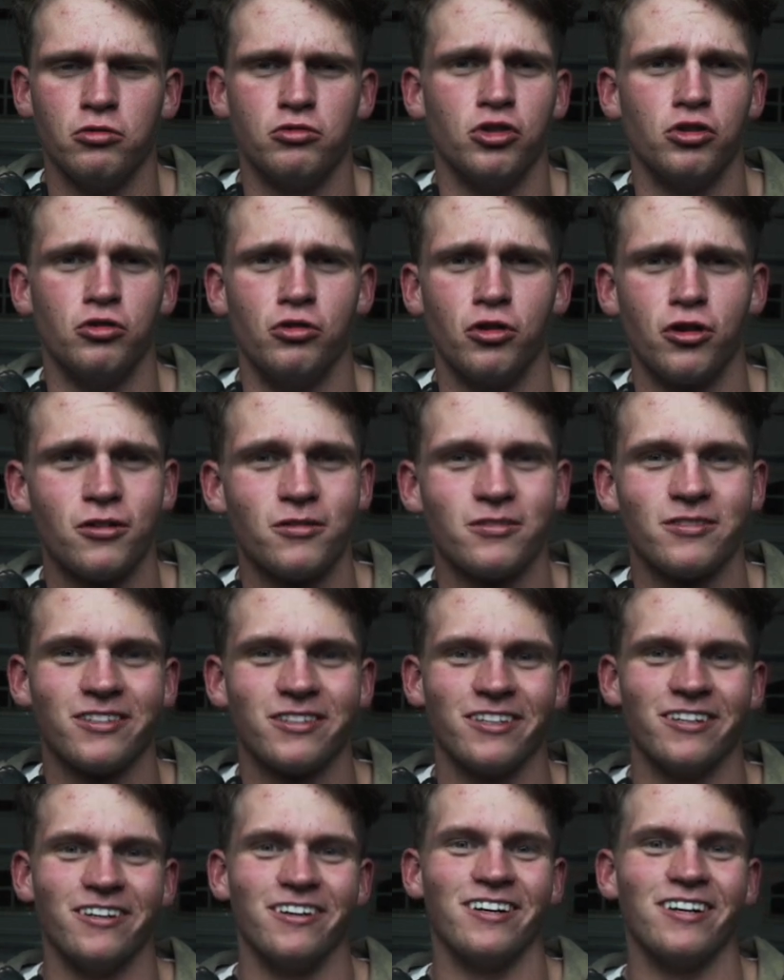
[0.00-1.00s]
tutor,
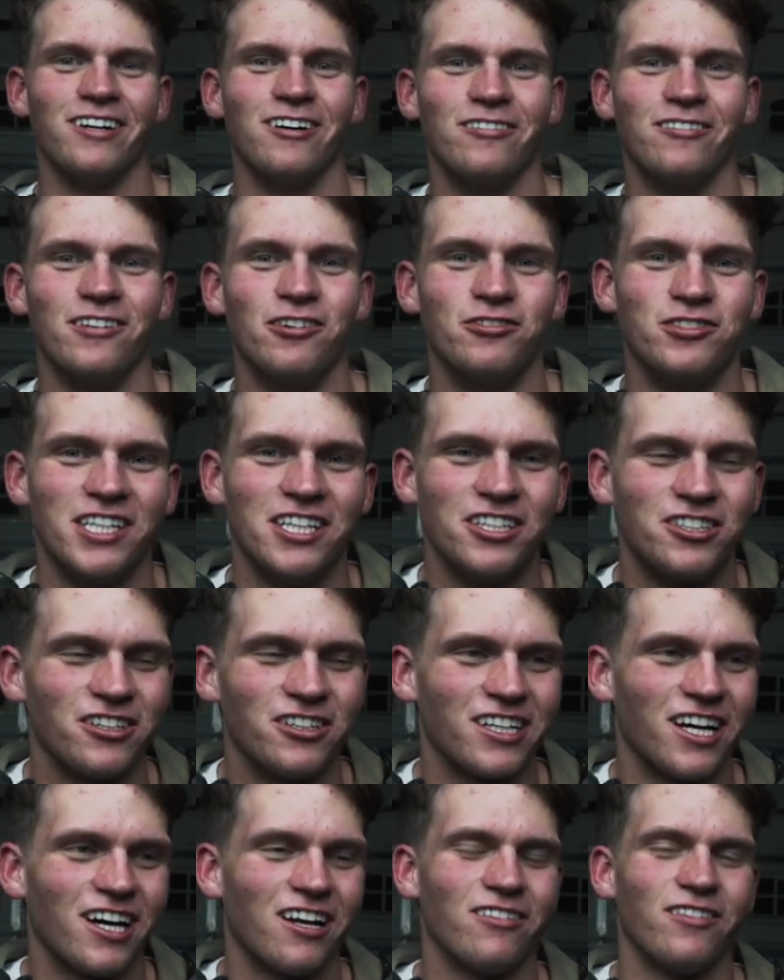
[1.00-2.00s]
no teacher
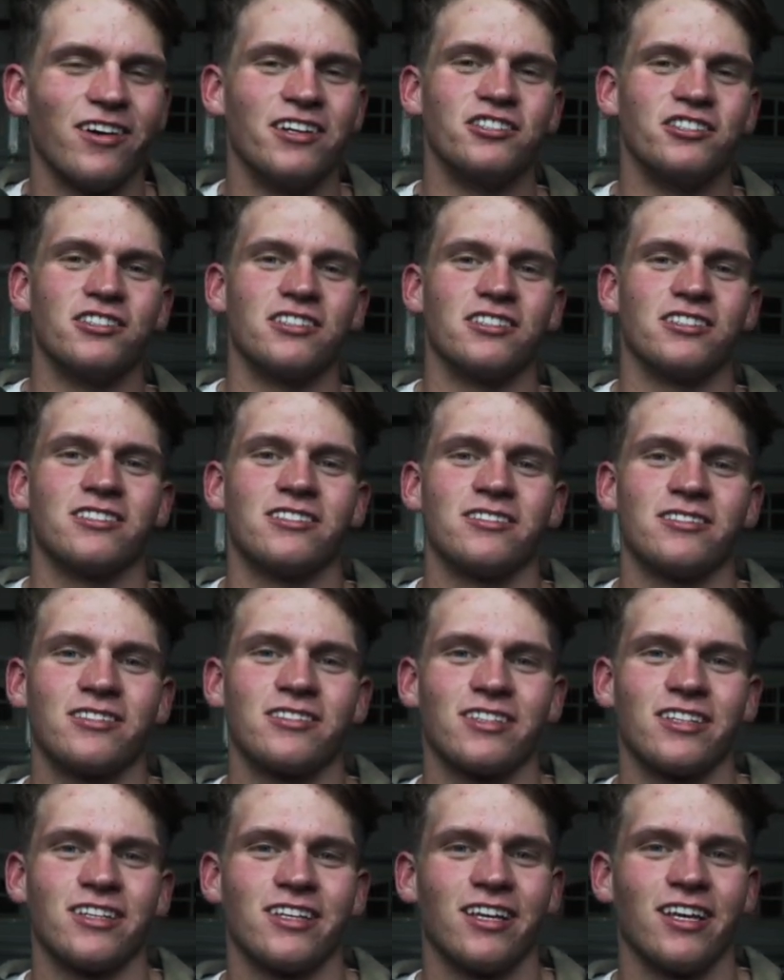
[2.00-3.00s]
kind of. I just
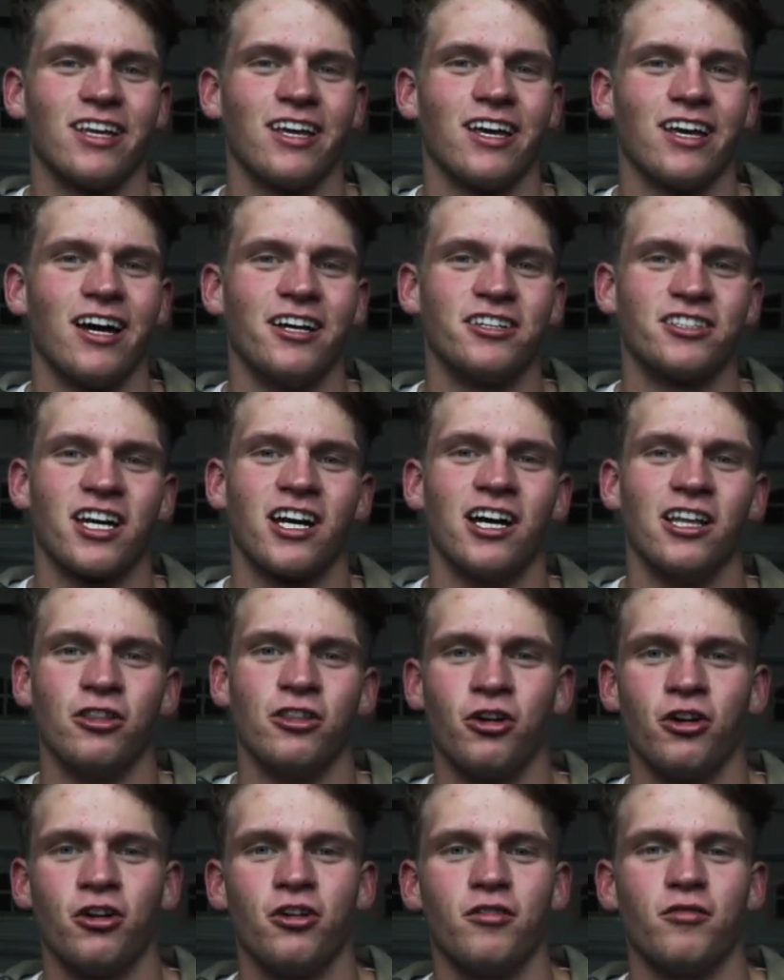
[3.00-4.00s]
kind
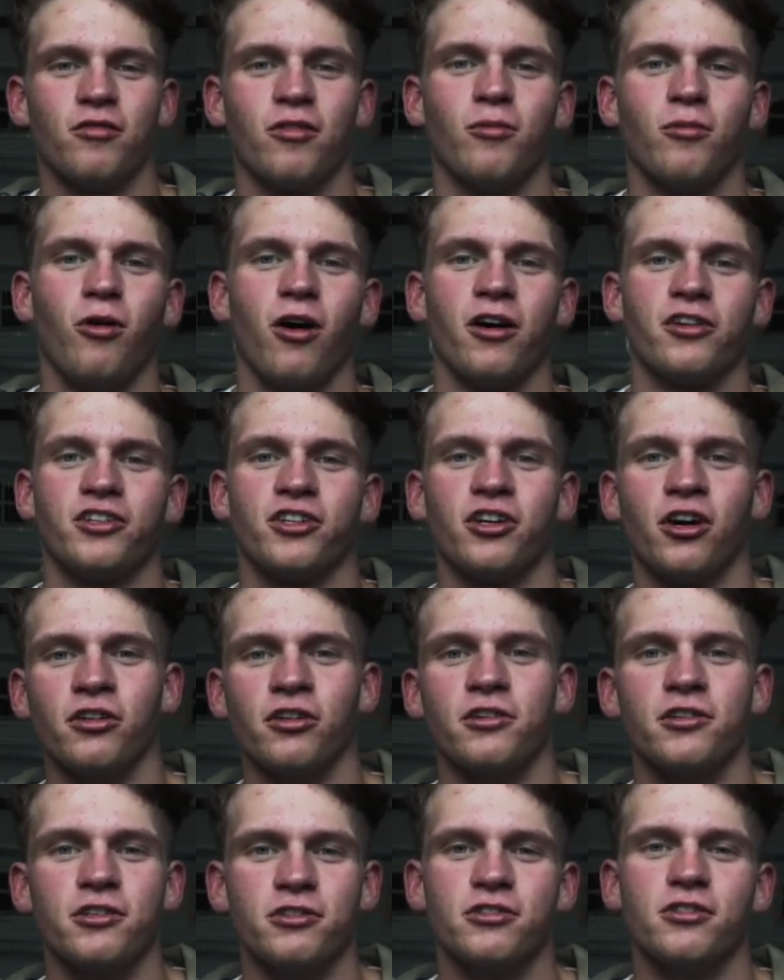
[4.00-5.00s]
of learned from watching
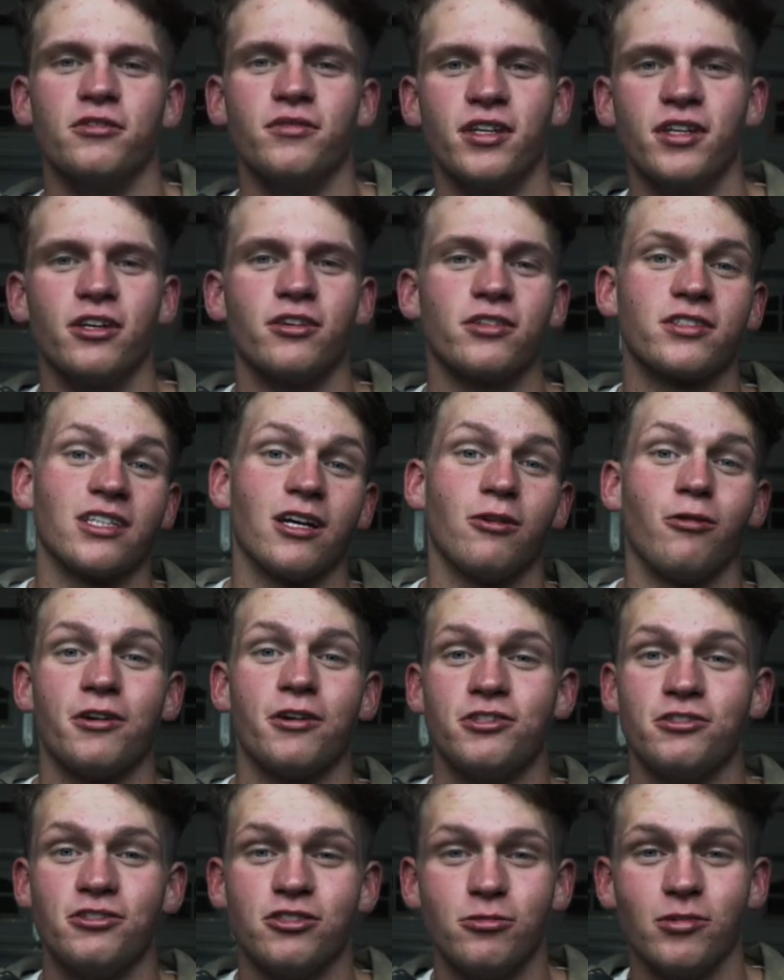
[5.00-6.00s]
other YouTube videos, because I
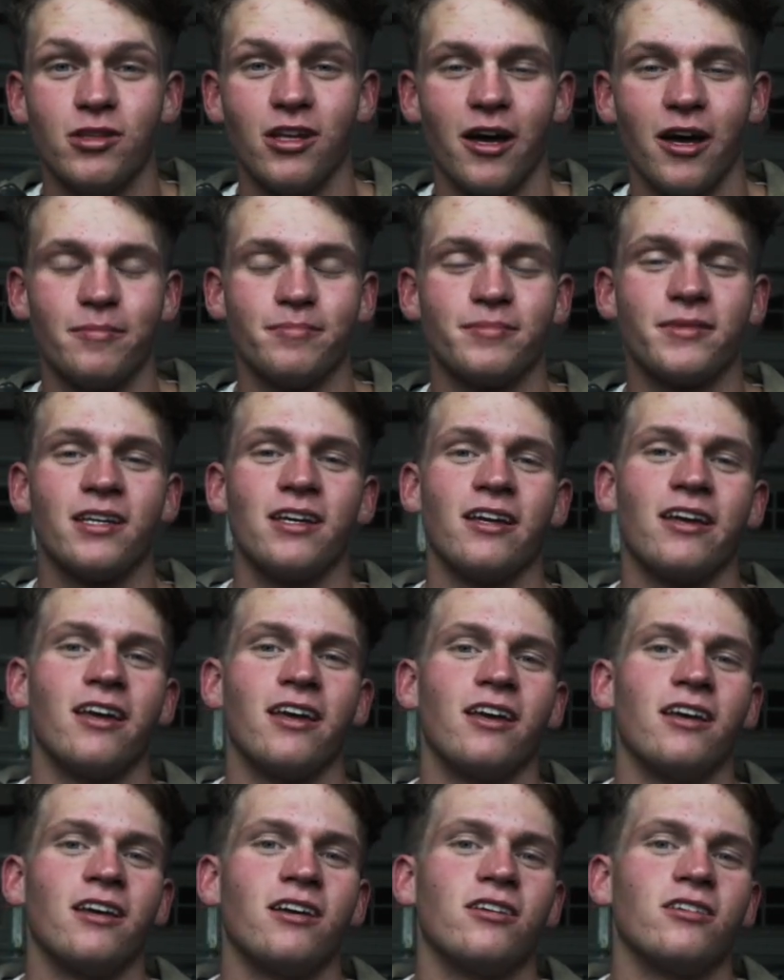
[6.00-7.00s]
watch YouTube a lot.
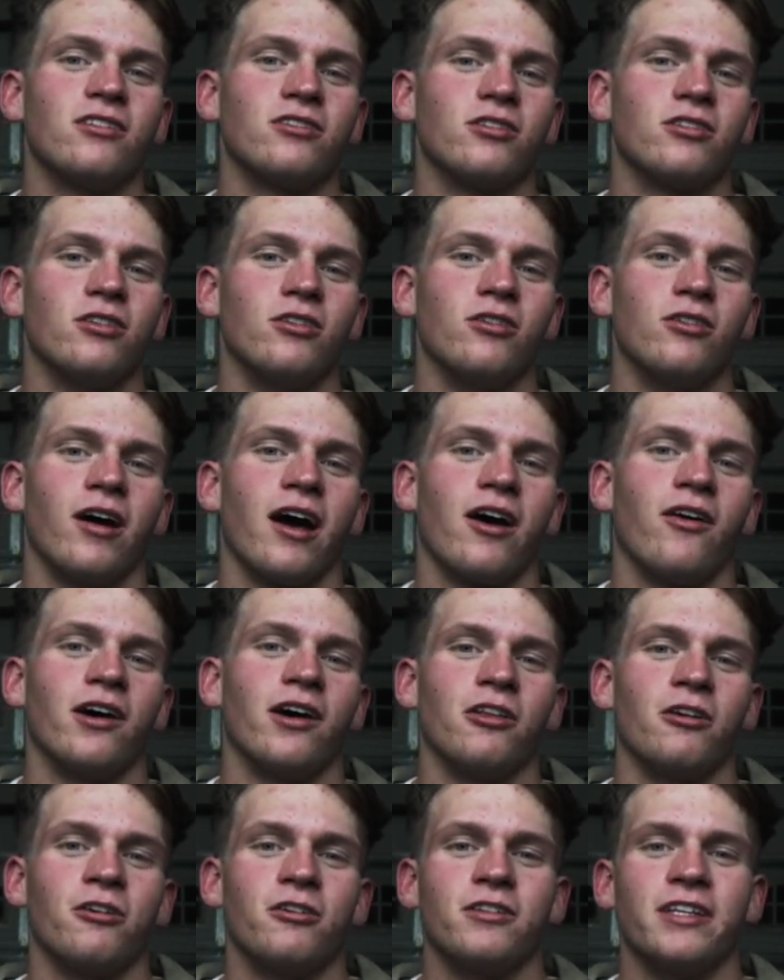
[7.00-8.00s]
So how I
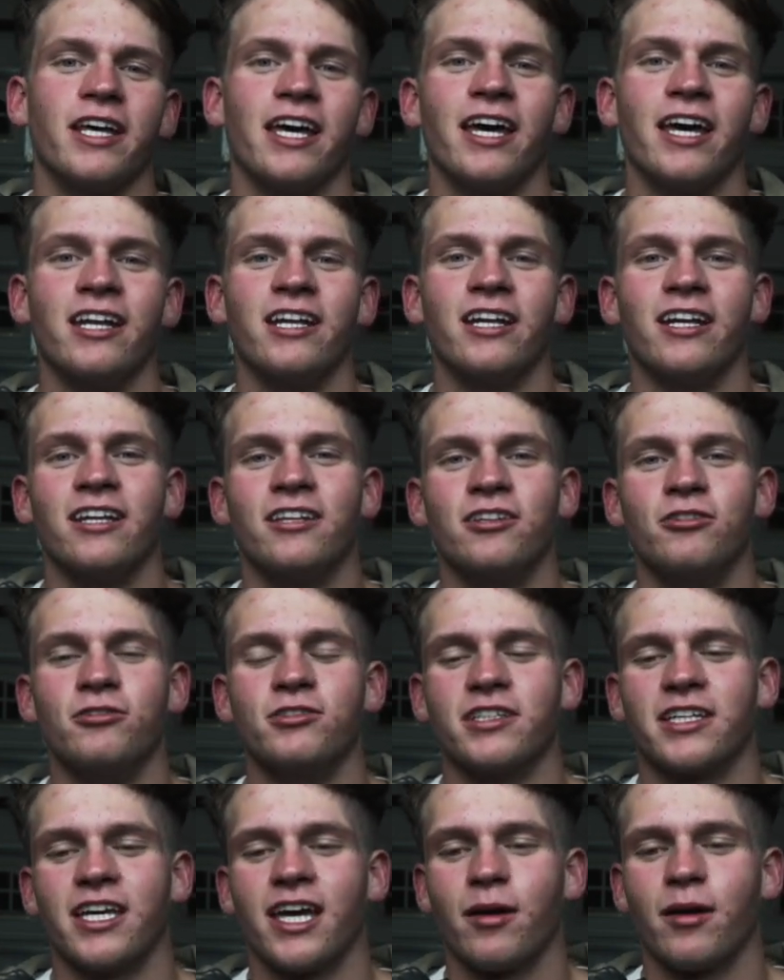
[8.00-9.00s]
learned to edit and
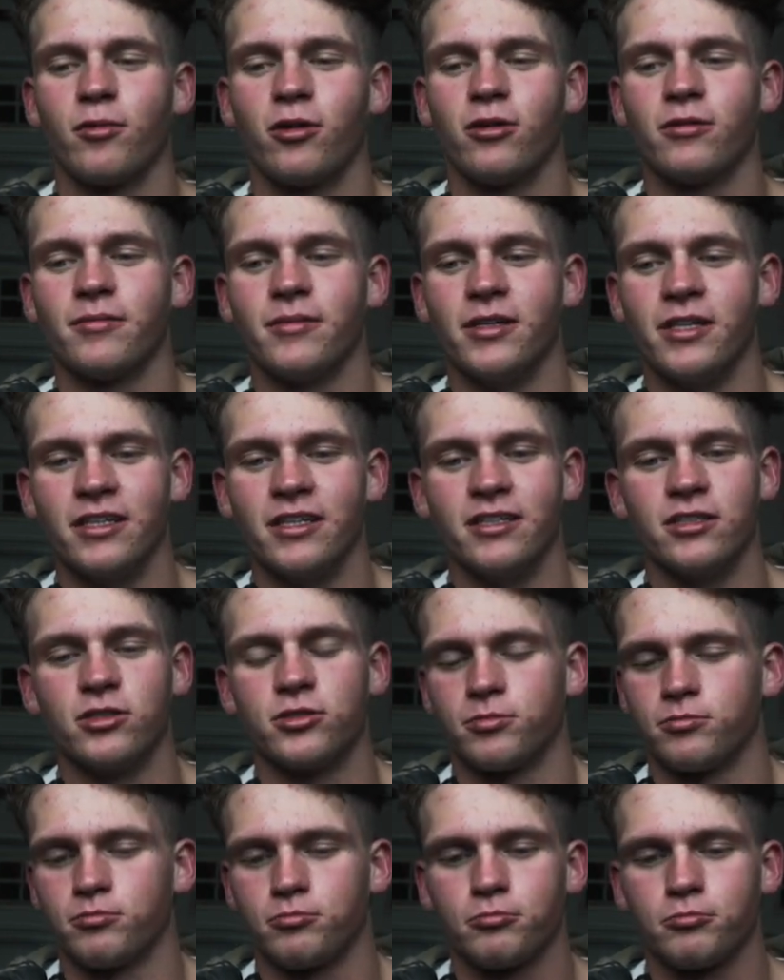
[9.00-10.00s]
use the camera
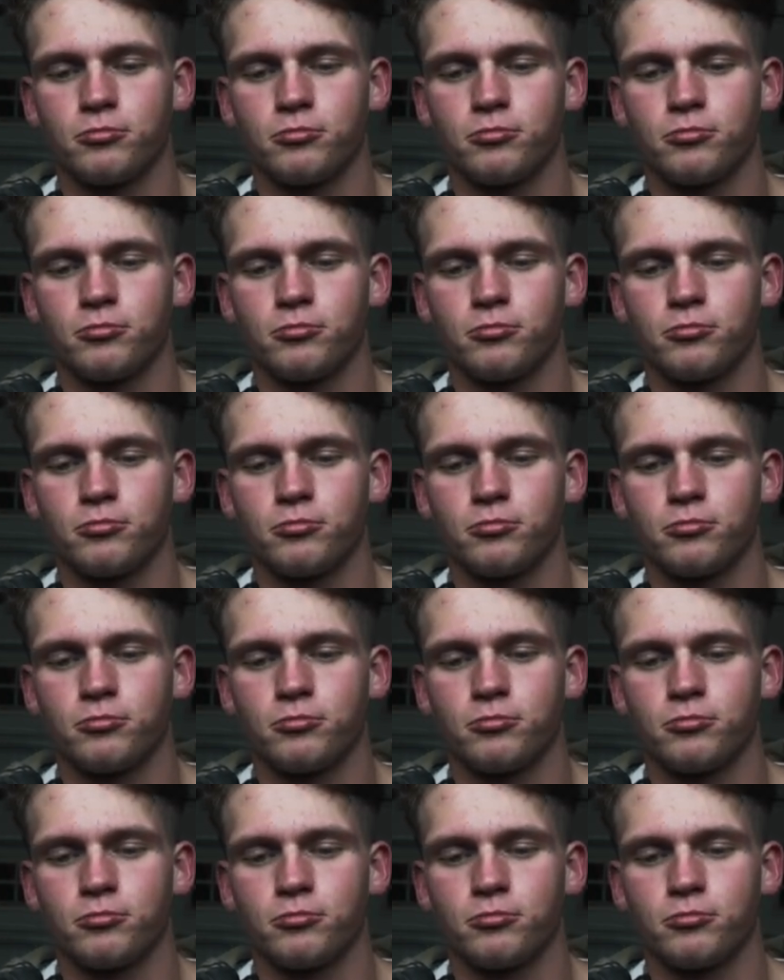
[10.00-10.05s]
is